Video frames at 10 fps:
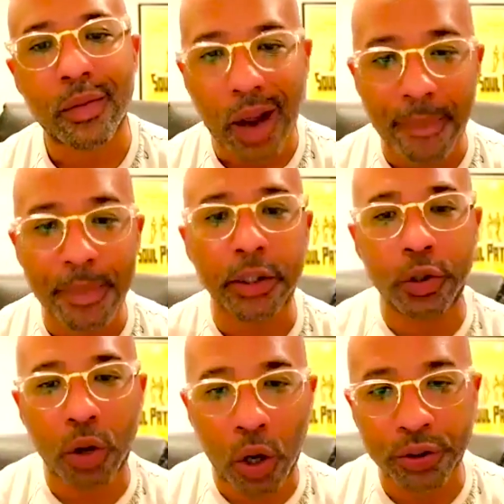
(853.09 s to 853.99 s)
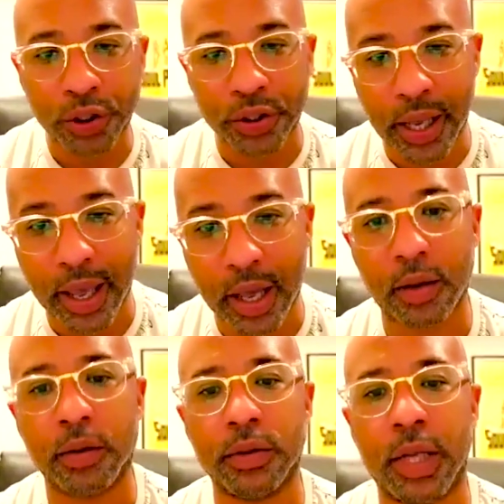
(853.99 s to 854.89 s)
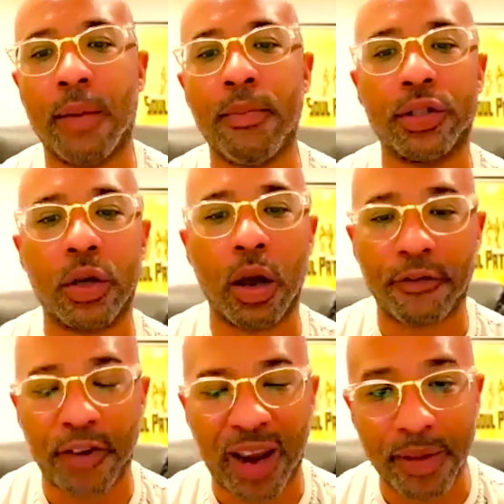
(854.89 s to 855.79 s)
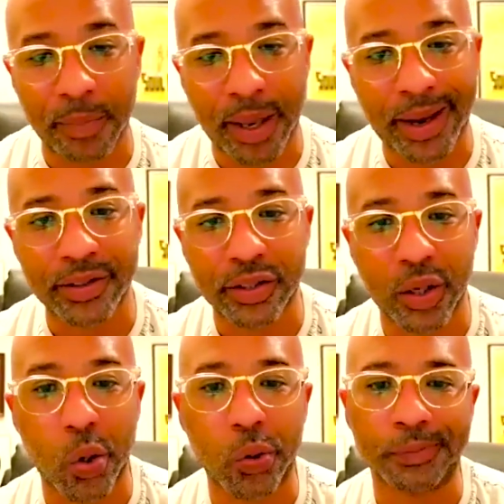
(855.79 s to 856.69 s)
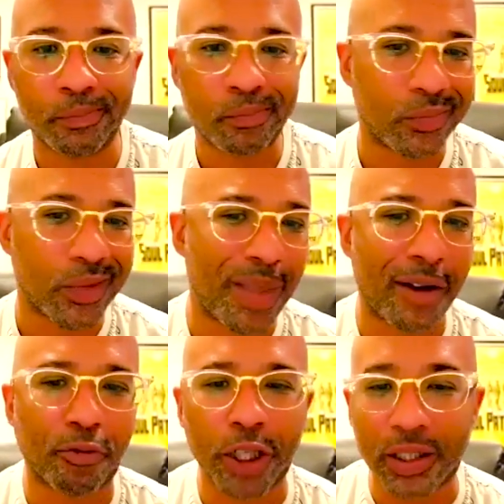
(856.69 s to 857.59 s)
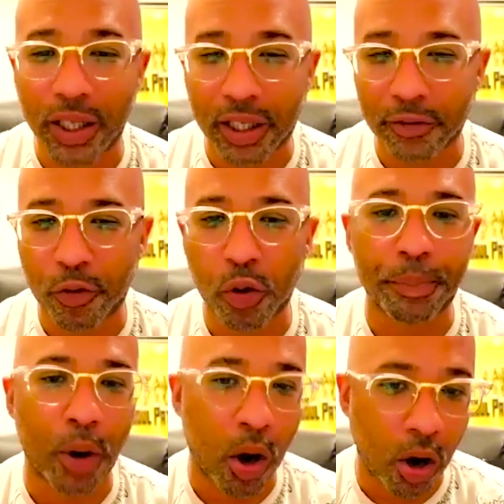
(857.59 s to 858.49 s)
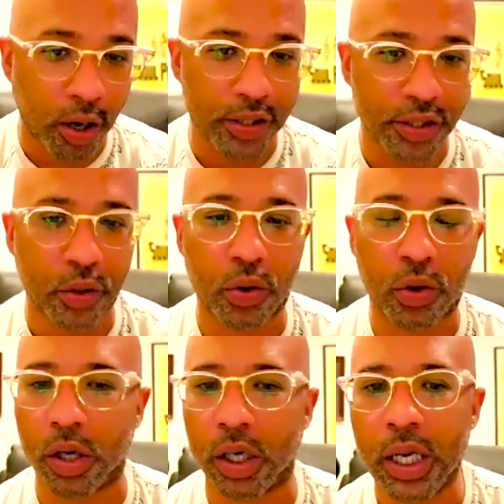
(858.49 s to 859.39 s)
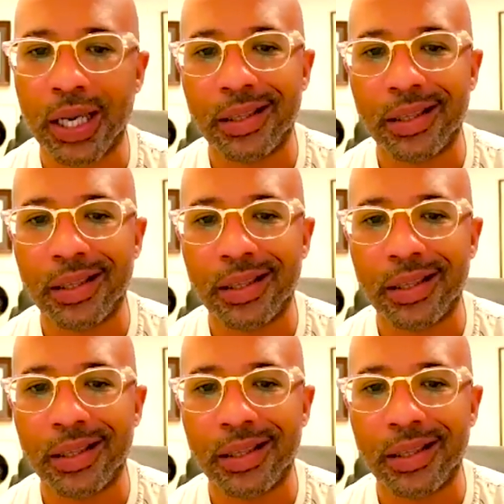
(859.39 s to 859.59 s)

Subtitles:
I'm a little older now. Like I'm also a family man. So I'm not really looking for bars or